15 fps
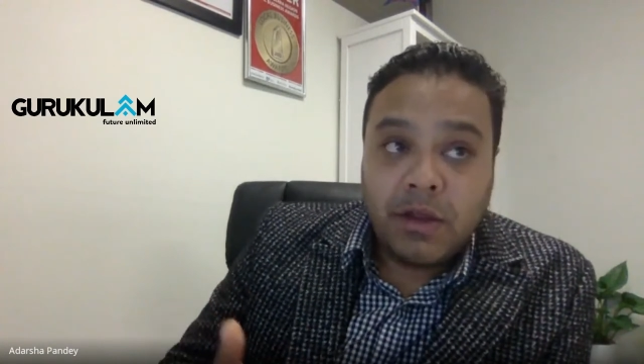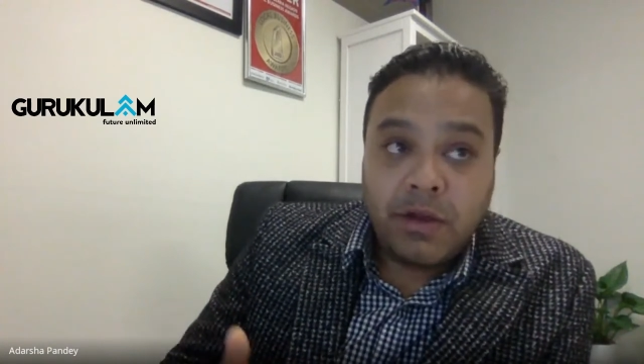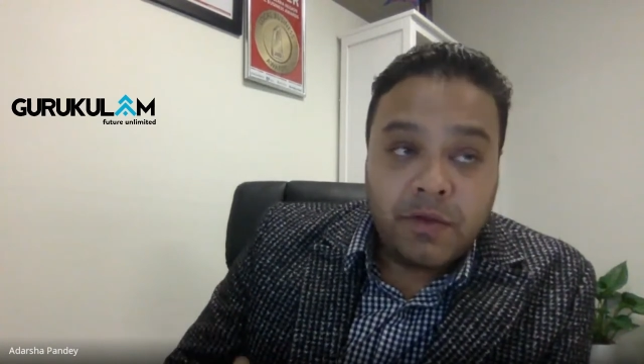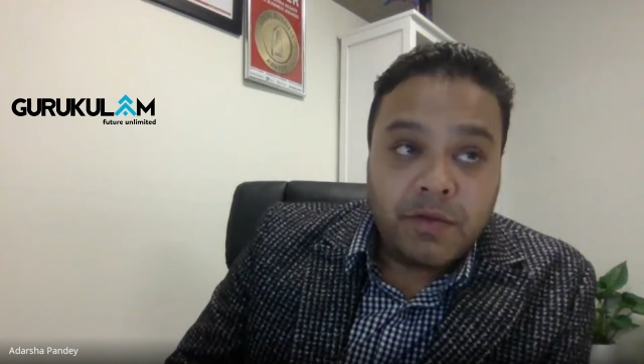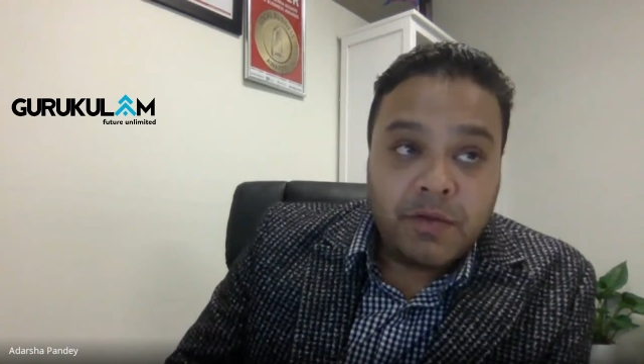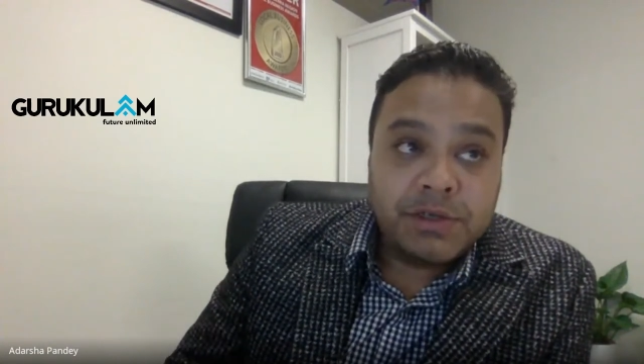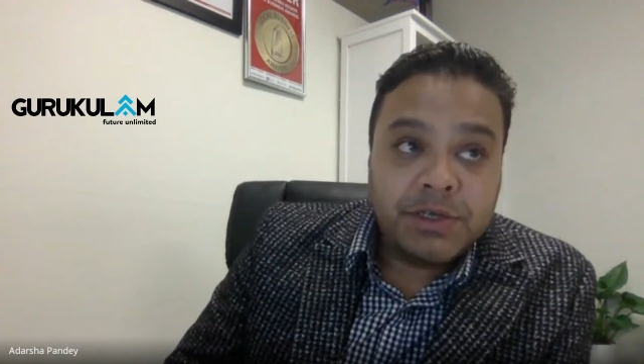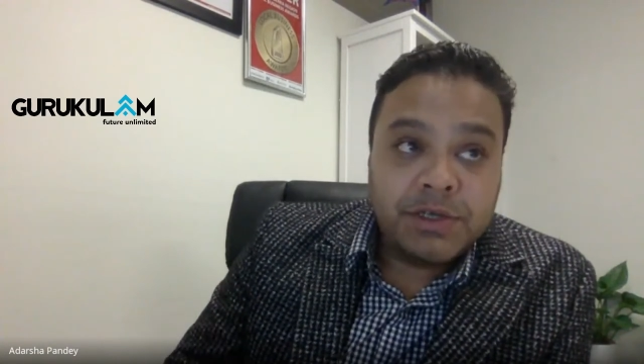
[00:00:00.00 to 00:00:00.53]

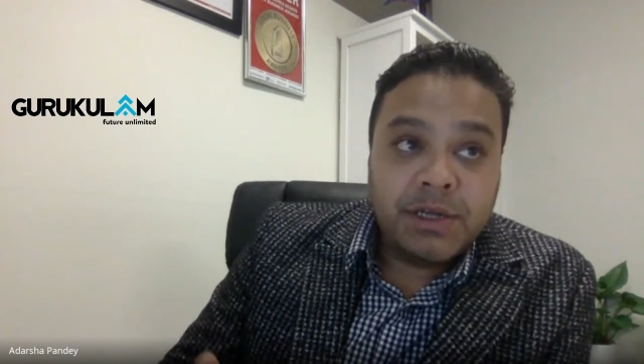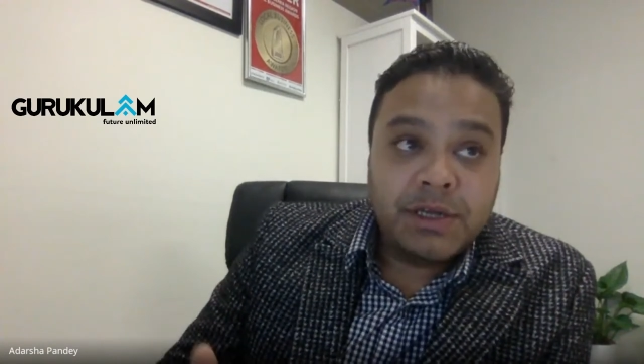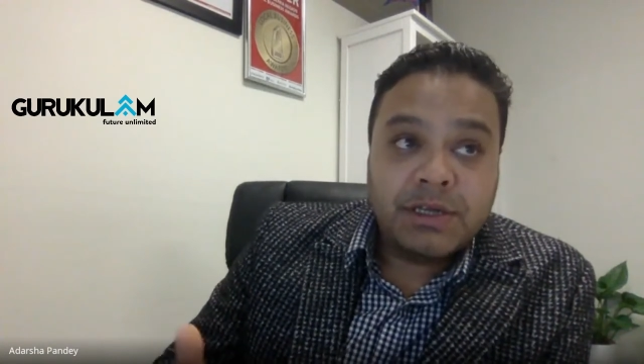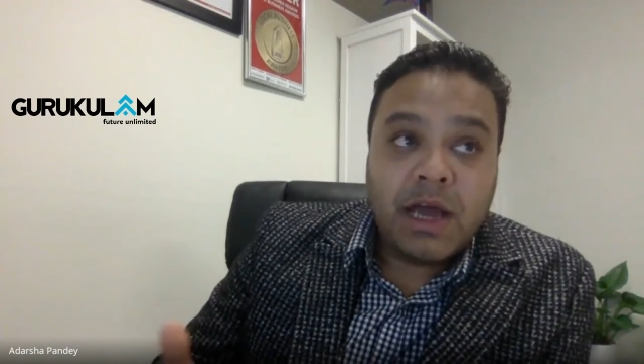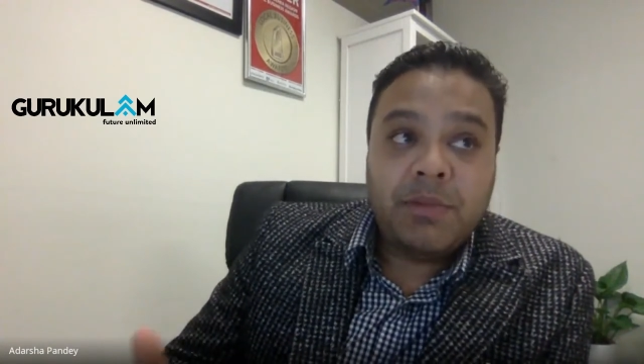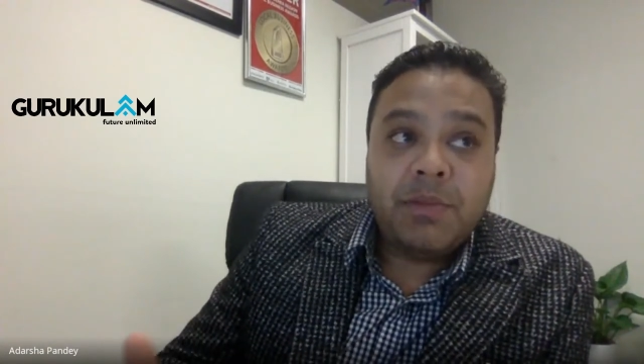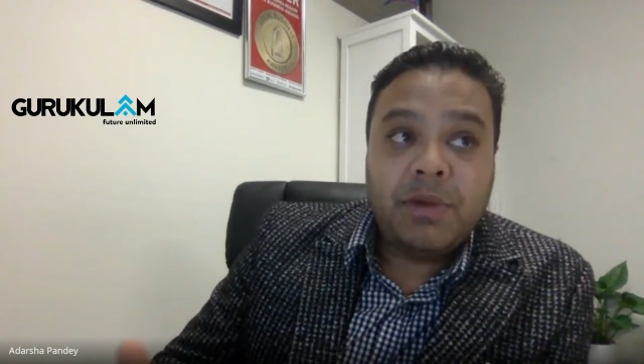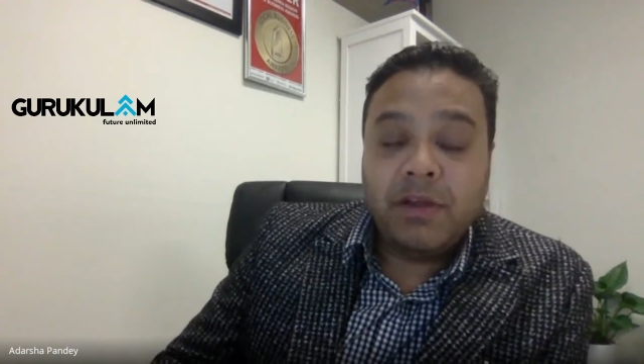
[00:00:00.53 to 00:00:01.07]
universities
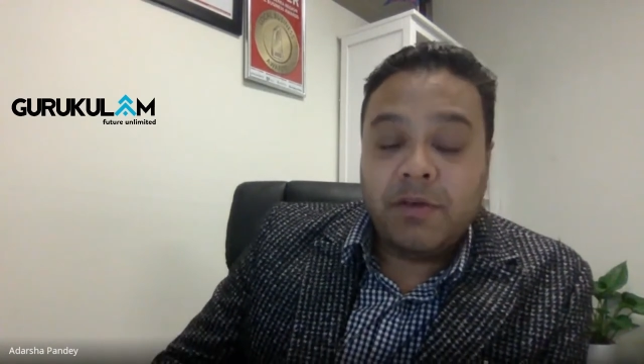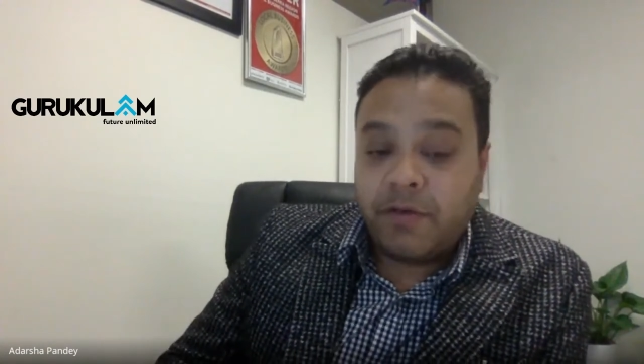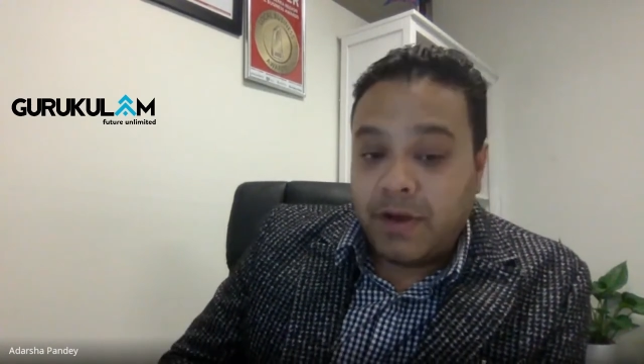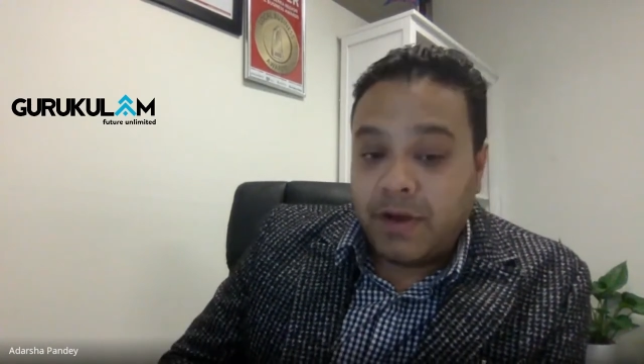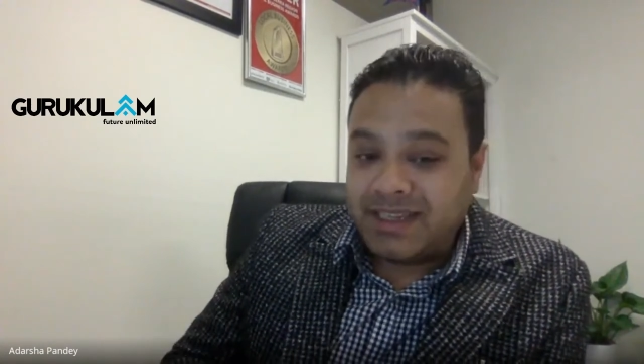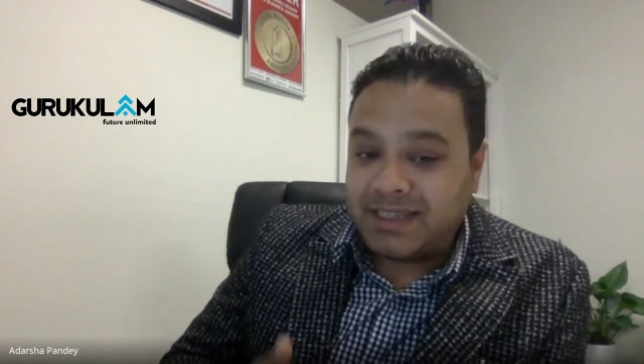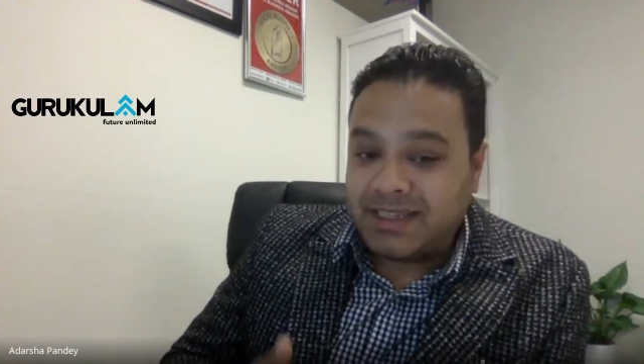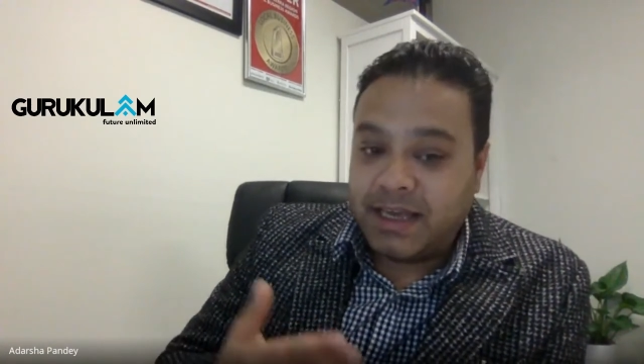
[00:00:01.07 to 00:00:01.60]
have
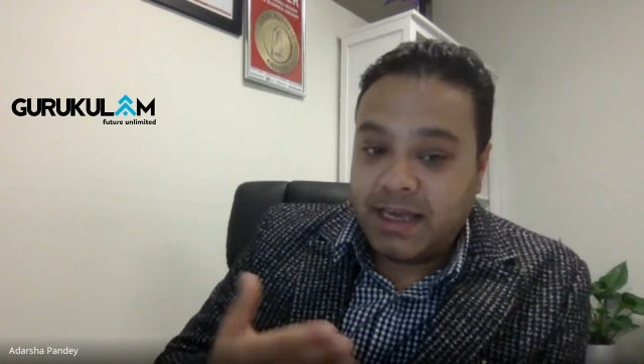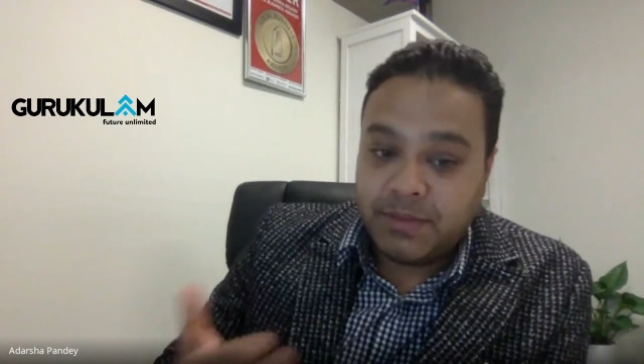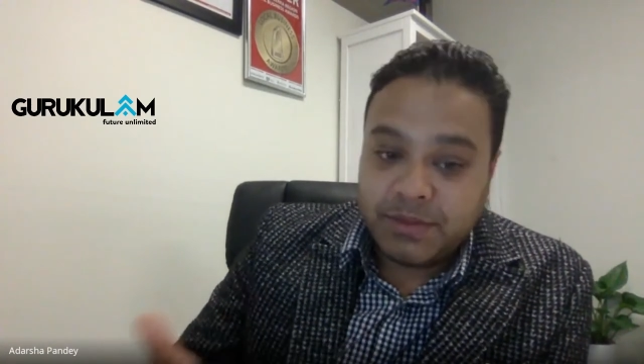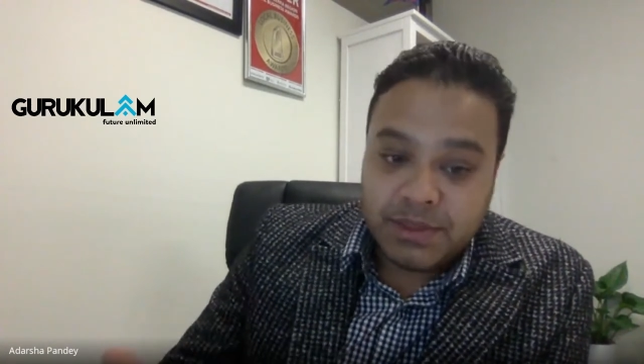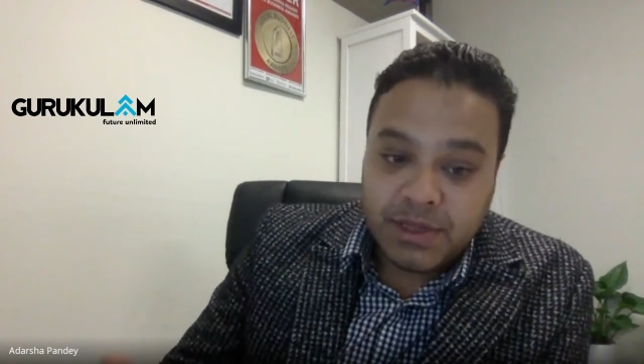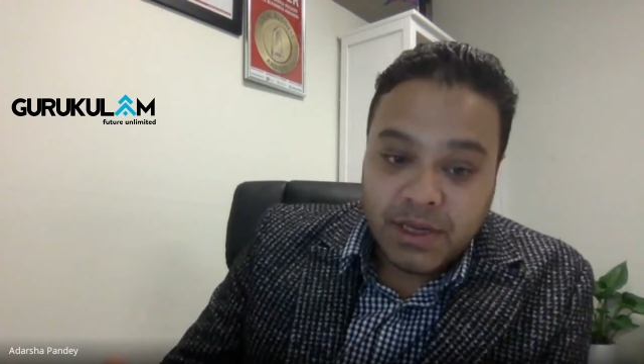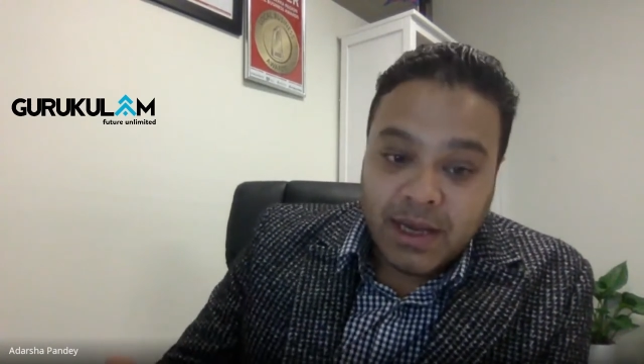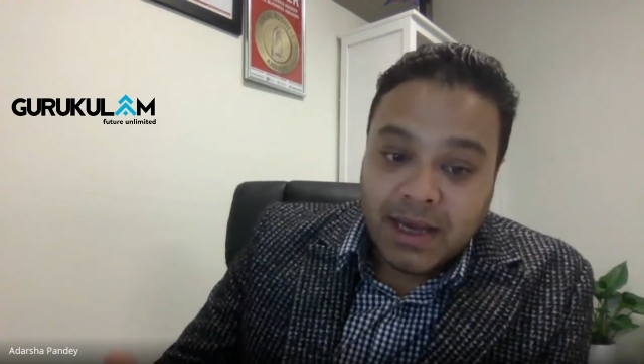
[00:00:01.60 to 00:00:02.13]
different
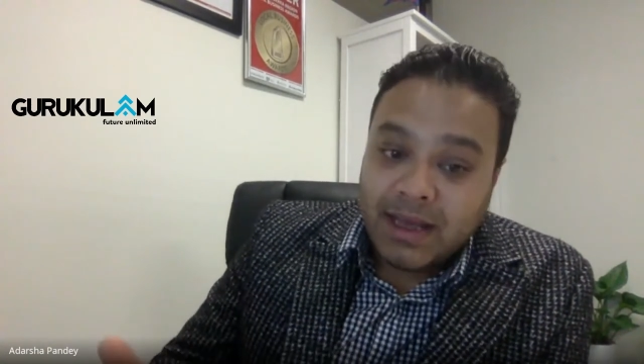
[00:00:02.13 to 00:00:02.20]
schemes.